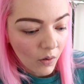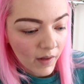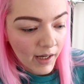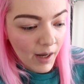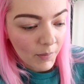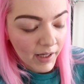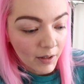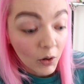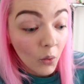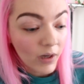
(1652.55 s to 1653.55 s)
or that I'm
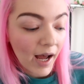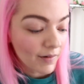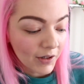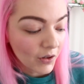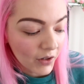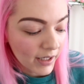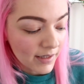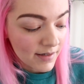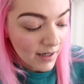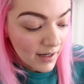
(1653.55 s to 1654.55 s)
like, go and have a look
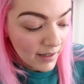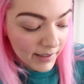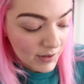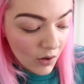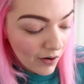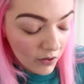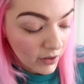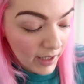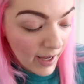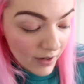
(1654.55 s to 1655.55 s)
and let's go
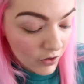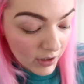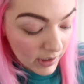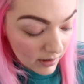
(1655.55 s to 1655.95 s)
all get angry.